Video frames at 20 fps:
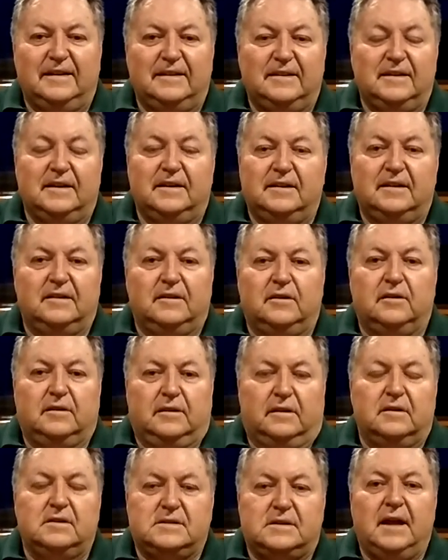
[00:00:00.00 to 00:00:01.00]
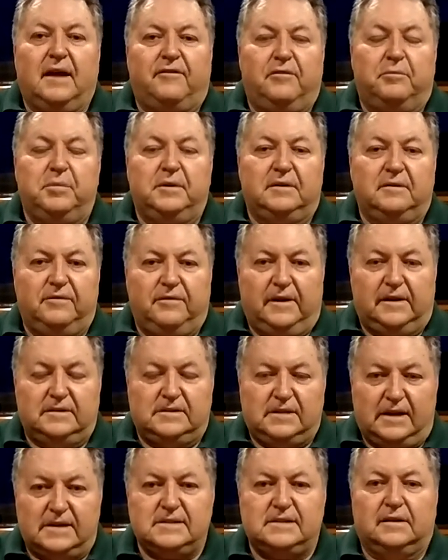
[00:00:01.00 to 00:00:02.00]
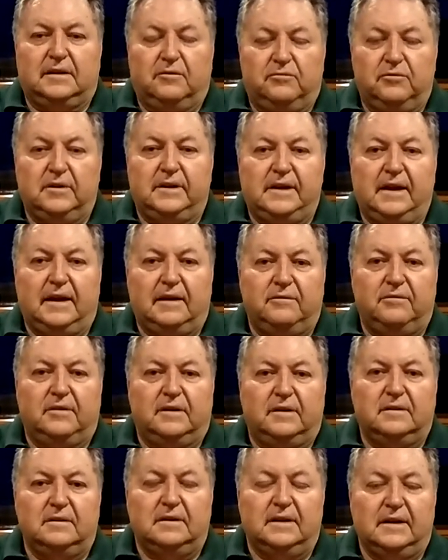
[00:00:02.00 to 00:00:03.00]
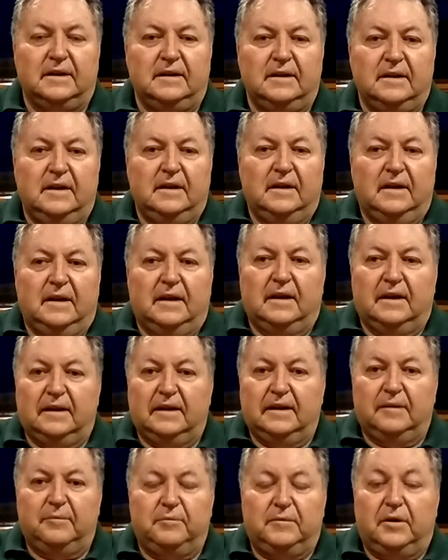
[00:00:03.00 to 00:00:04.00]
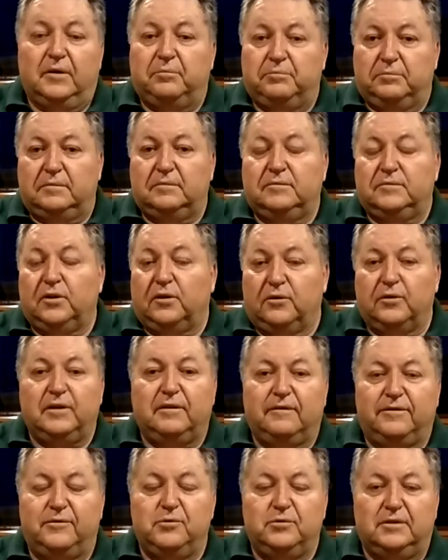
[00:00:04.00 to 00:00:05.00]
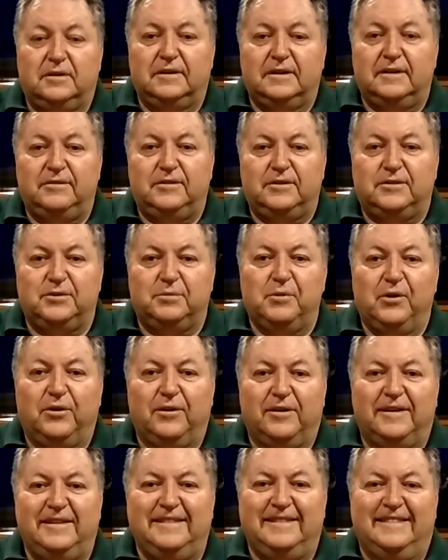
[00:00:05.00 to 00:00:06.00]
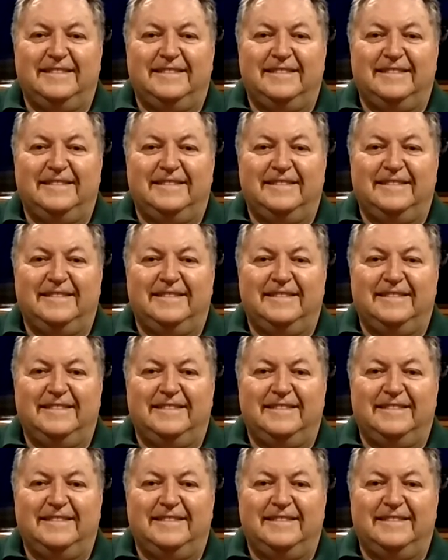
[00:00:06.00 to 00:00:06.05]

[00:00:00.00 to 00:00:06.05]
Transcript: the staff have been fantastic. They really have, and I'm not looking forward to leaving tomorrow.